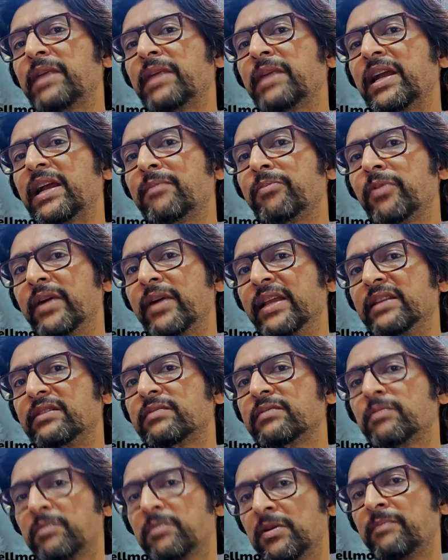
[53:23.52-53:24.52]
pickup
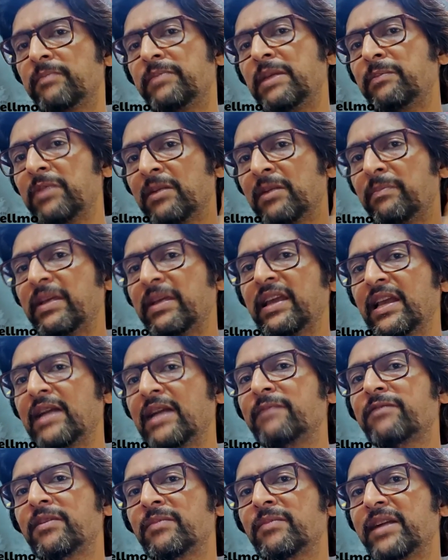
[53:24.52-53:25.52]
points or people picking
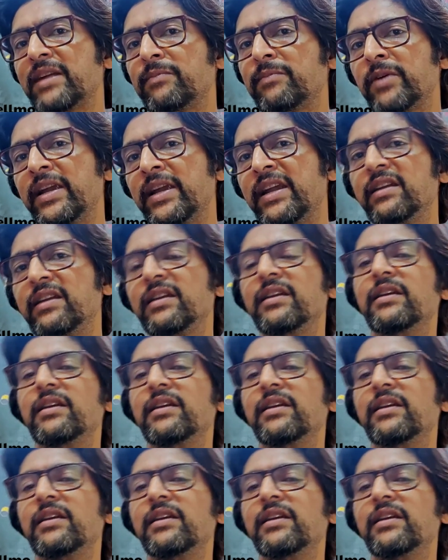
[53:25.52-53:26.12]
up from that point.